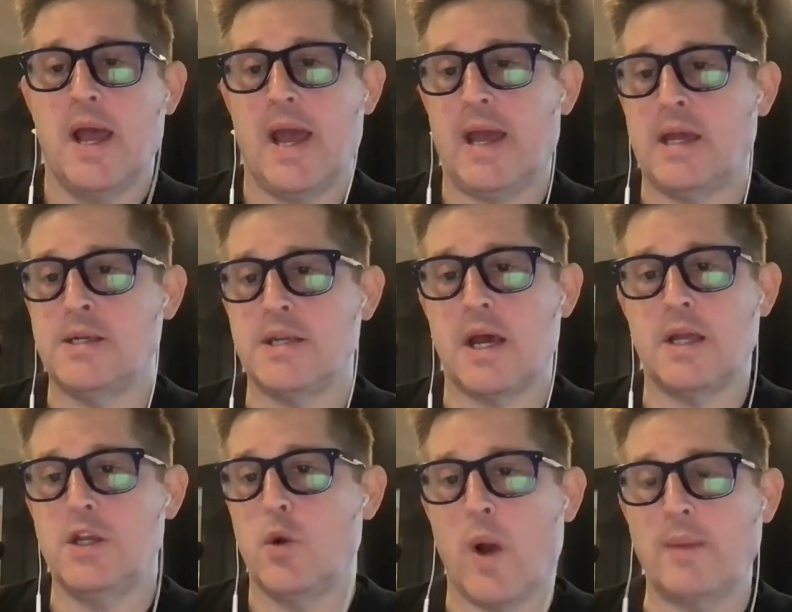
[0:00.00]
And a
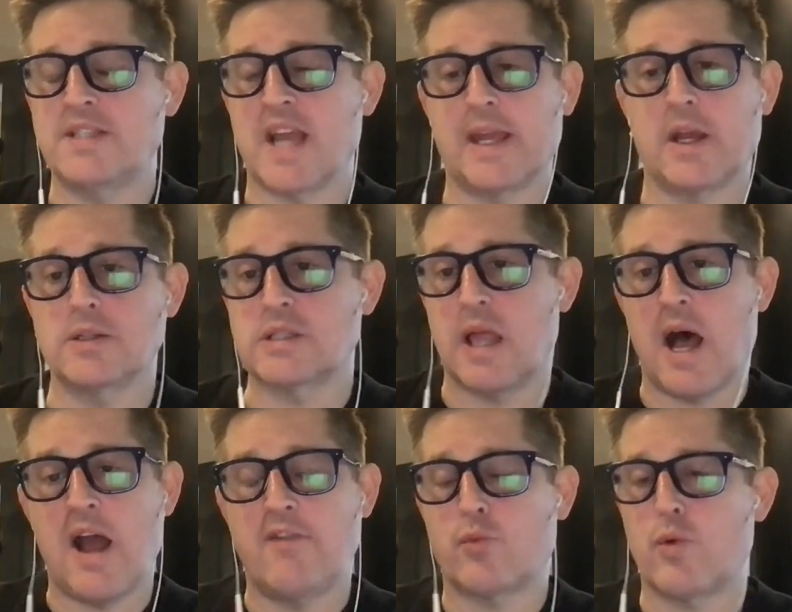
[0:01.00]
new website goes
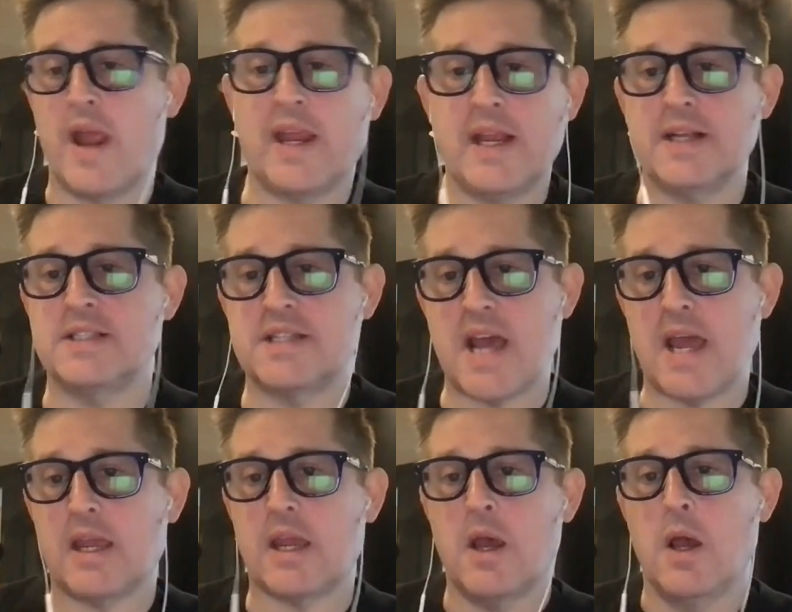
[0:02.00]
live, rankings
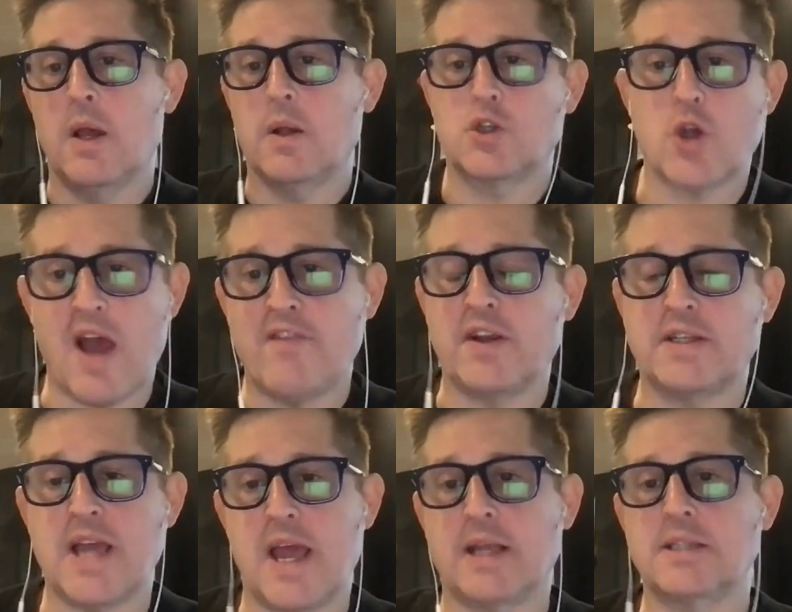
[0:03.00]
tank, traffic
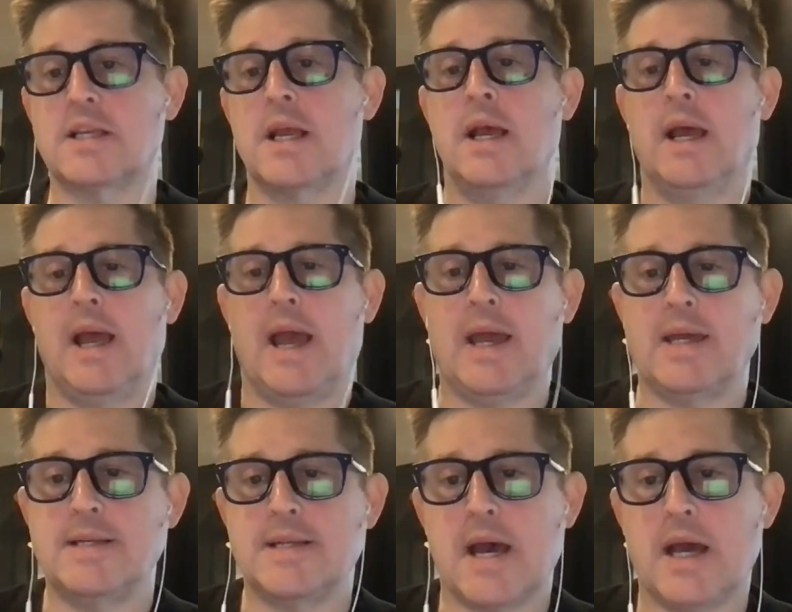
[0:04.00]
tanks,
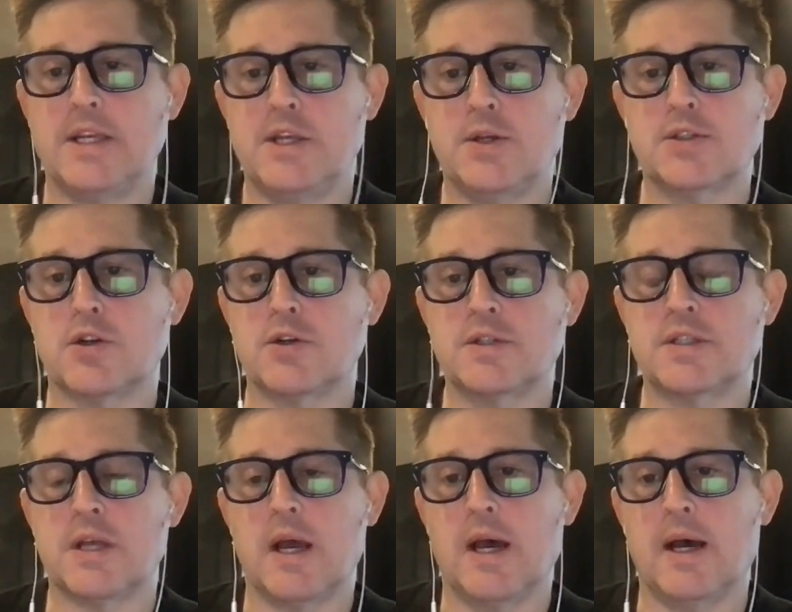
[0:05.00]
and
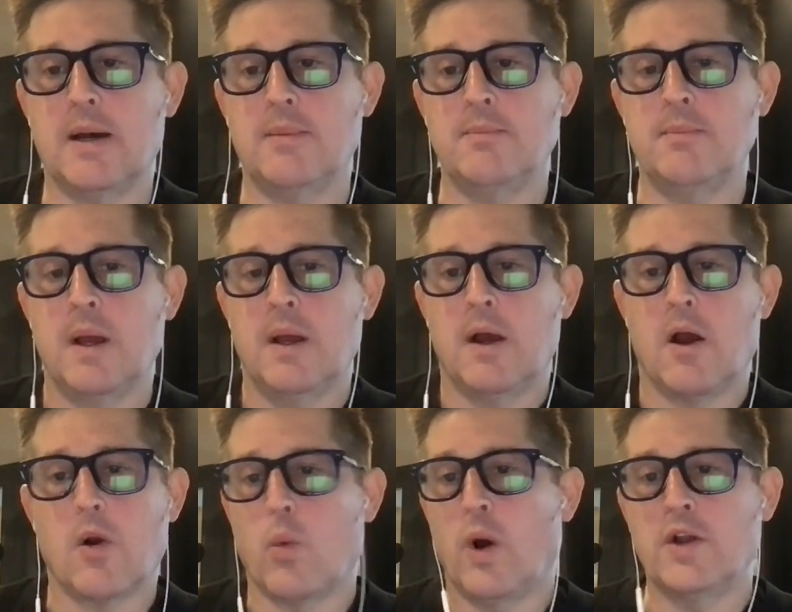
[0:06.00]
users
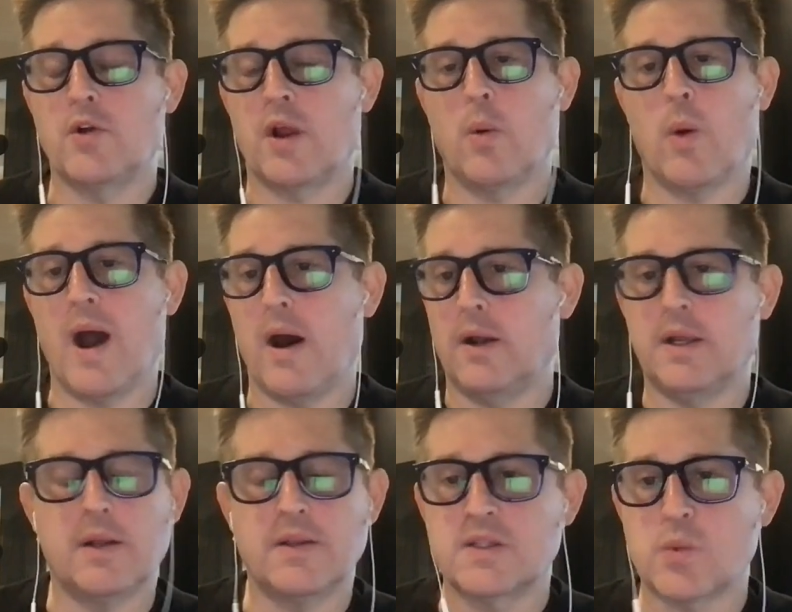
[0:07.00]
are wondering, wow,
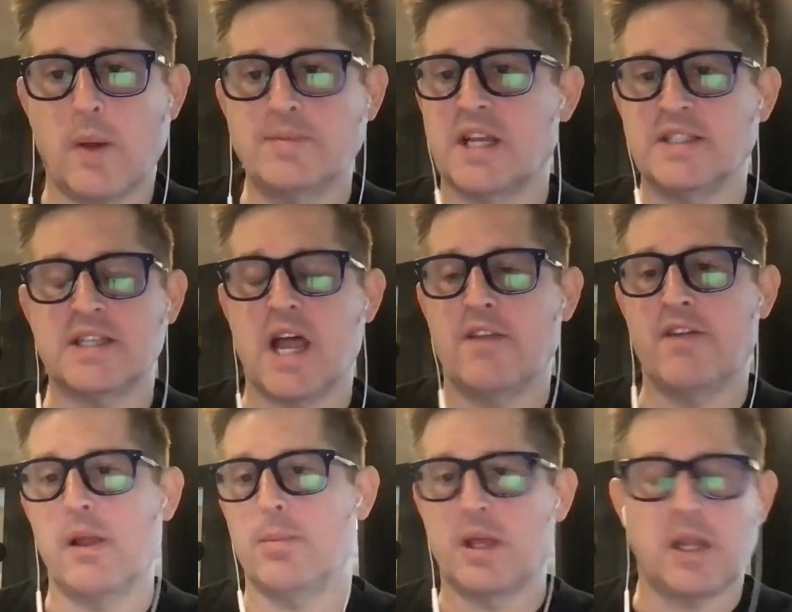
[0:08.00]
this website's not
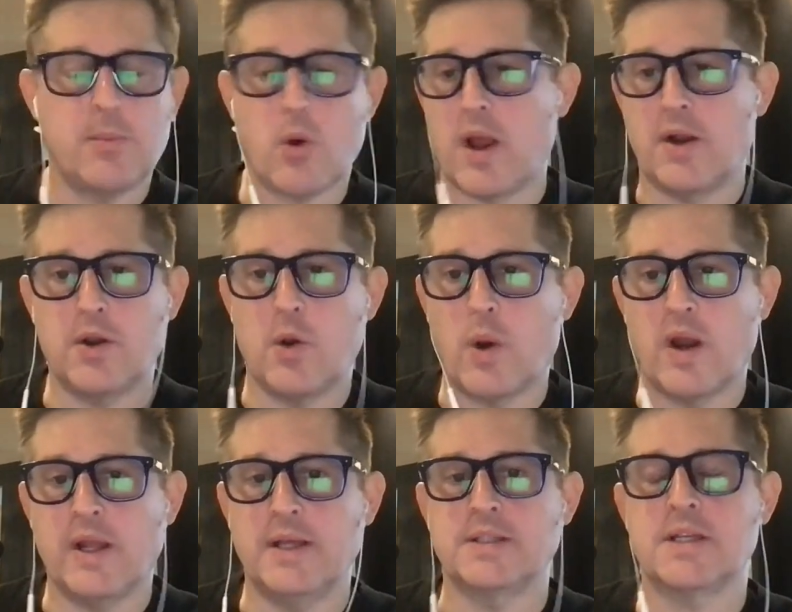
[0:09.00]
available anymore. I don't know where it
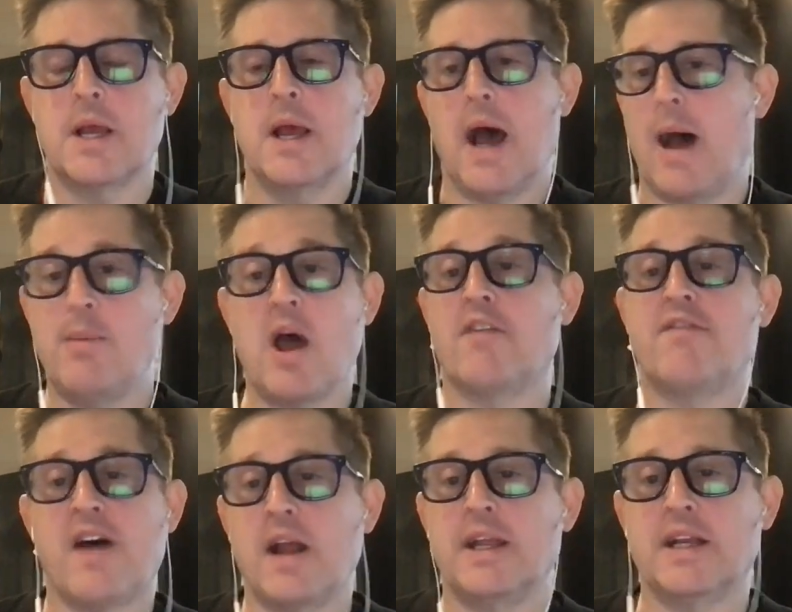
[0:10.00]
is. I'm not
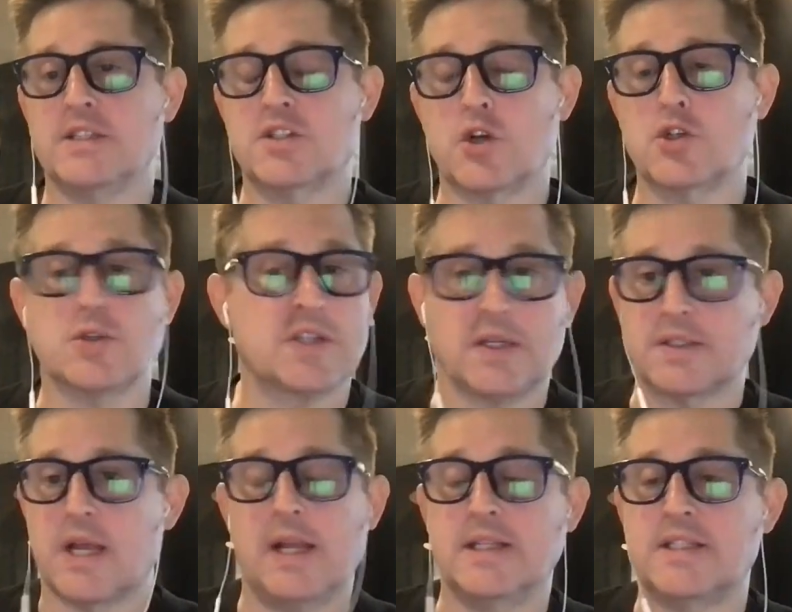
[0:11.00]
finding it in search results.
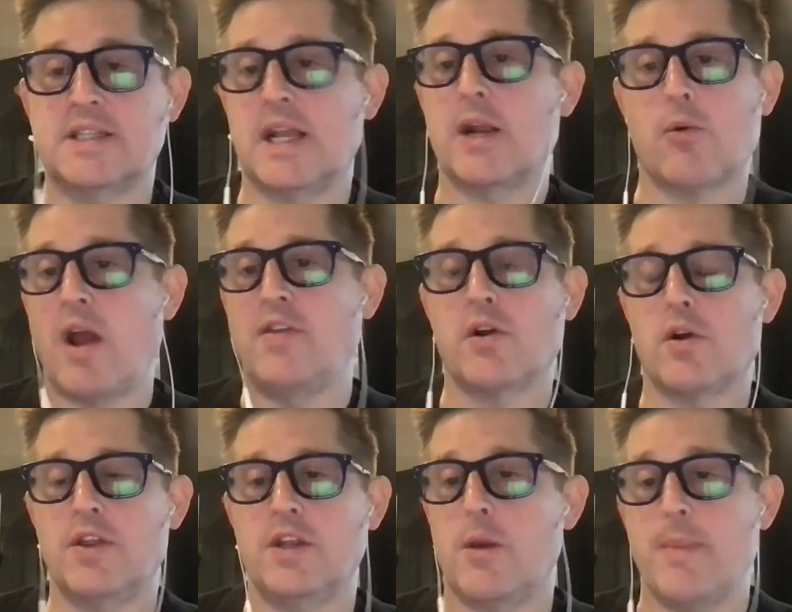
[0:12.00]
And it's sitting right there on
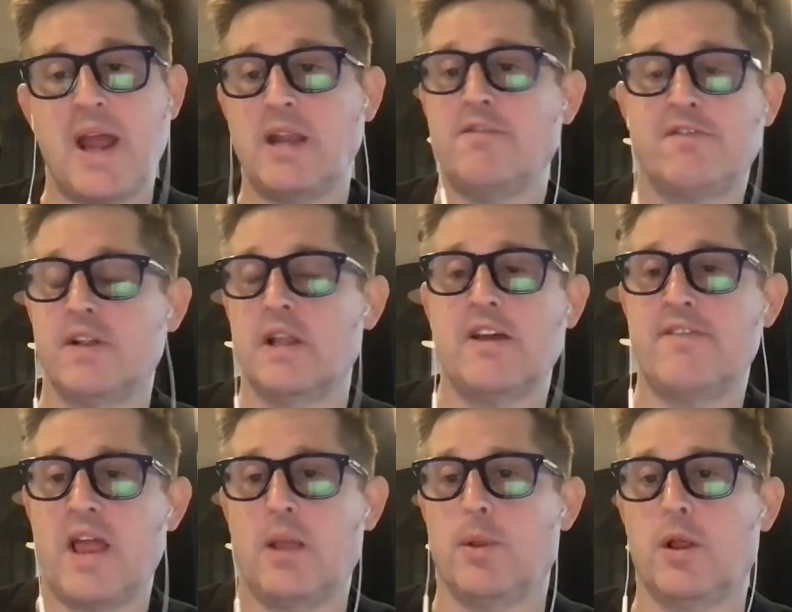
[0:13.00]
the domain, fully
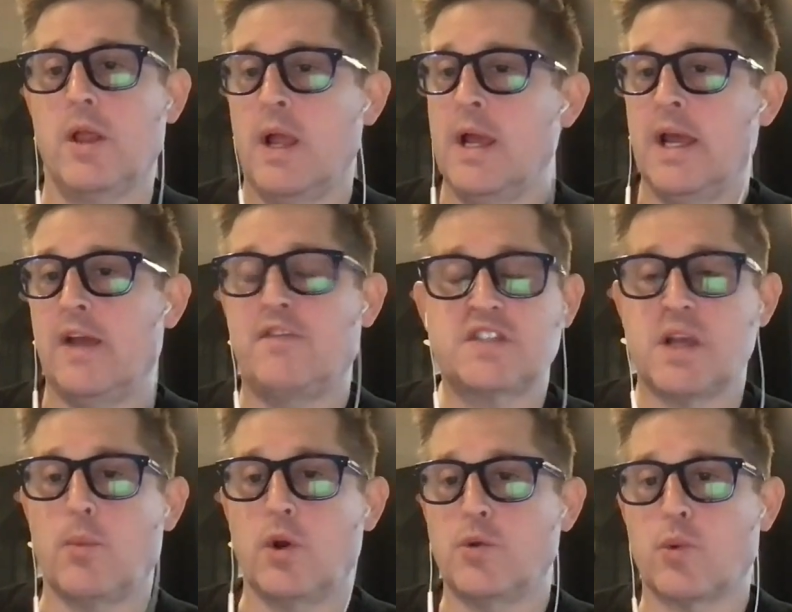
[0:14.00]
available if
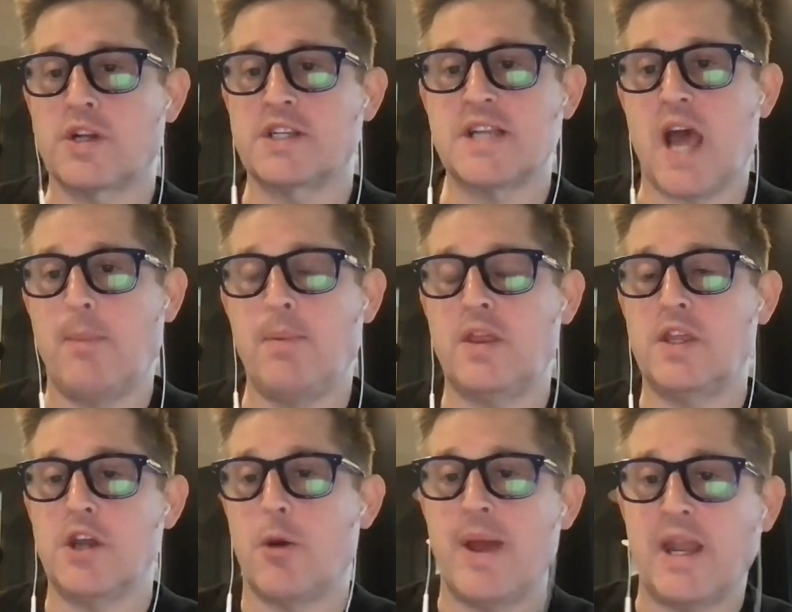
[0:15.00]
someone were to type in the
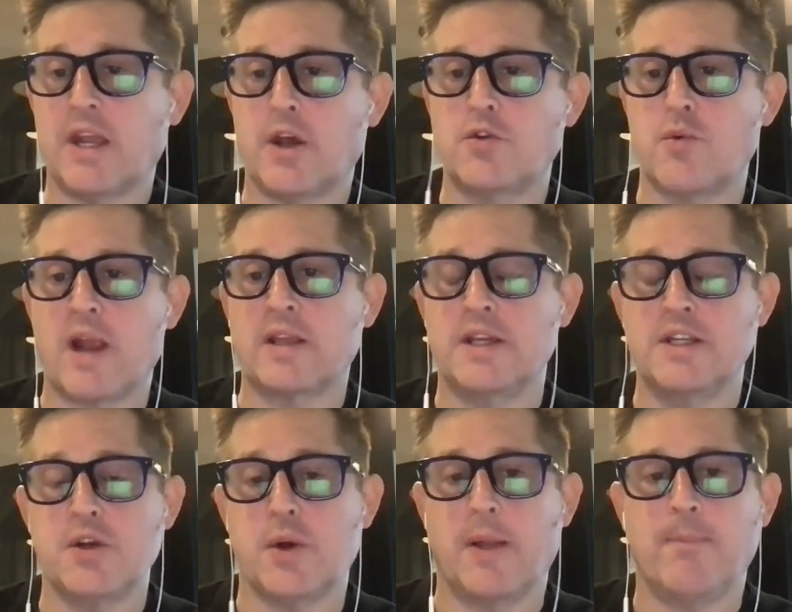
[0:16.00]
domain and go directly
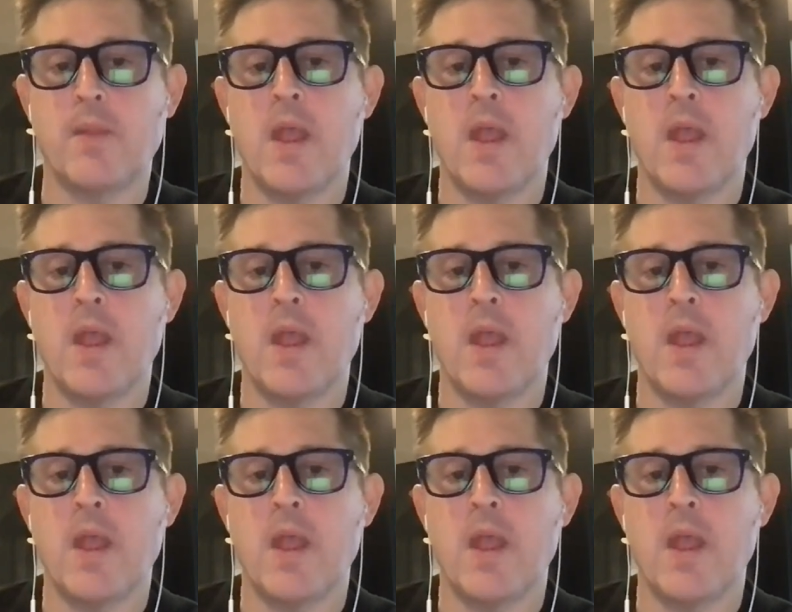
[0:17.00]
to it.